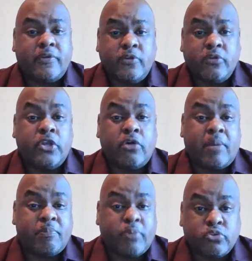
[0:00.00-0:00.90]
you'll know I'm
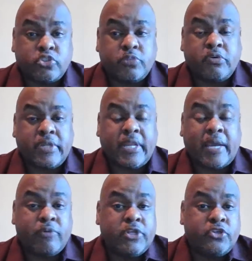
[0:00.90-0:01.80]
approachable and I
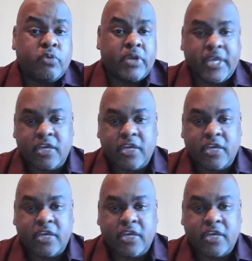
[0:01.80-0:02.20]
really do want to